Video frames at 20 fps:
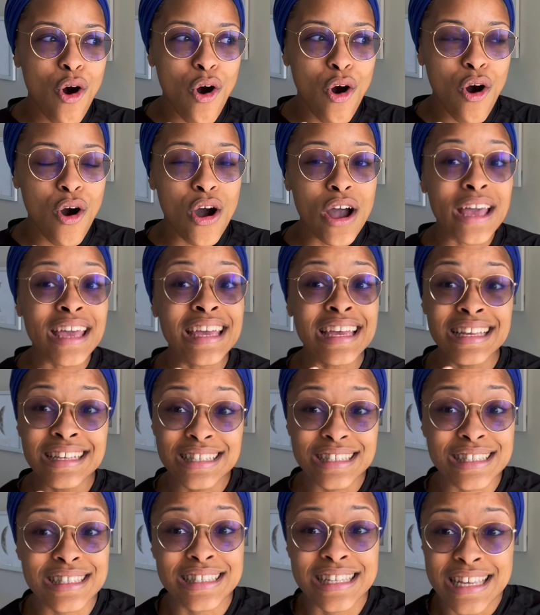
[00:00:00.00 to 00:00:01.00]
His
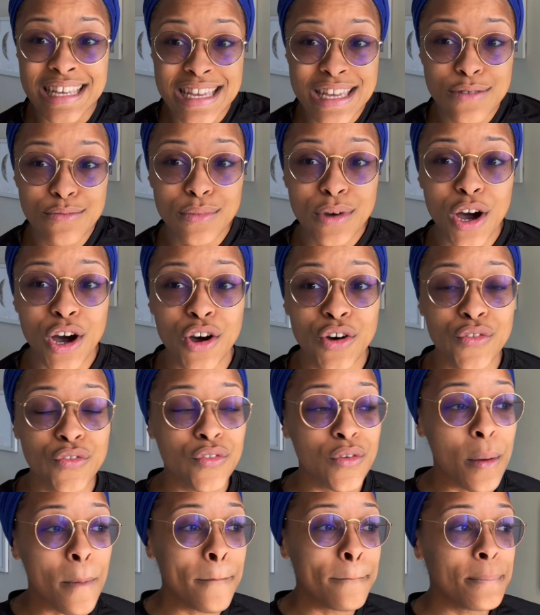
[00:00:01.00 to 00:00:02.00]
team of
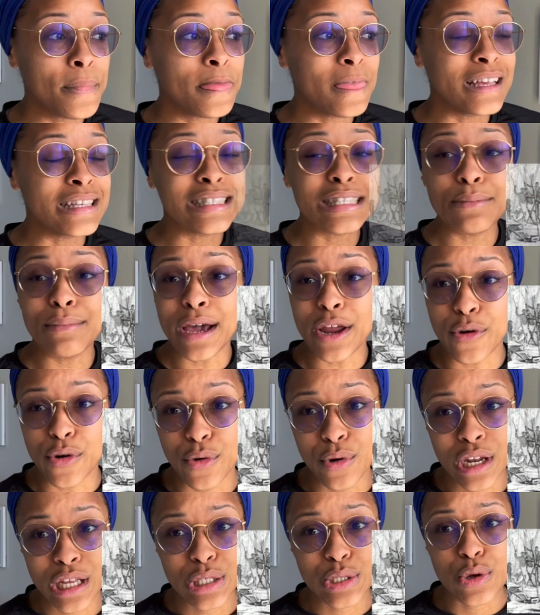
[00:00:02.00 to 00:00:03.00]

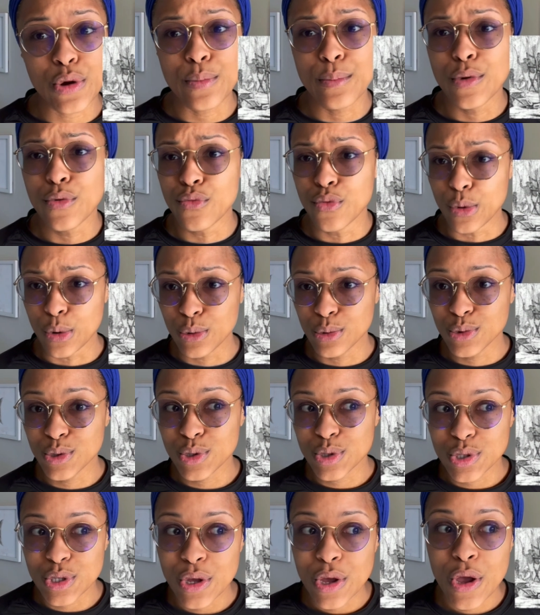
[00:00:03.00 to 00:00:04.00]
cimarrones or maroons,
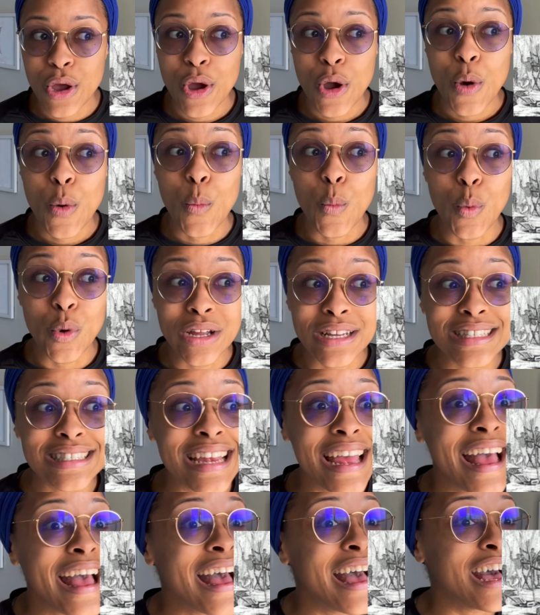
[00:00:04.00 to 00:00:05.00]
which
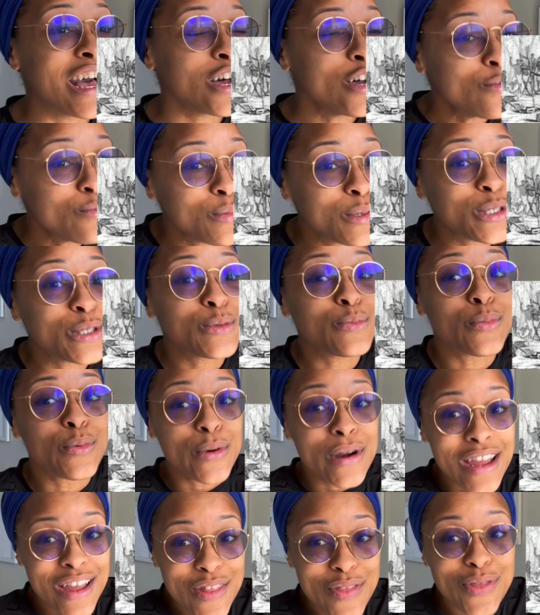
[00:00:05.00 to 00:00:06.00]
helped
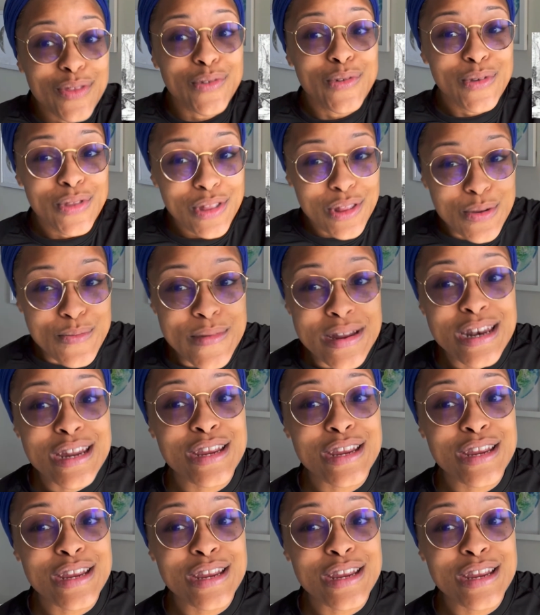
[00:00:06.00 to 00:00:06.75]
spread through the Dominican